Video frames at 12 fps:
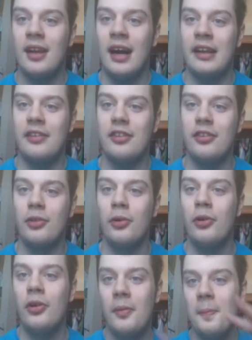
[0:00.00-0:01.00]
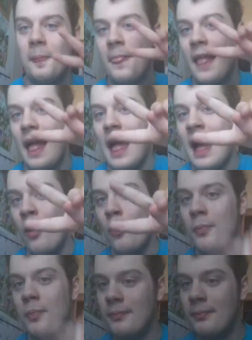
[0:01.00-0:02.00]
Icy Soul, out.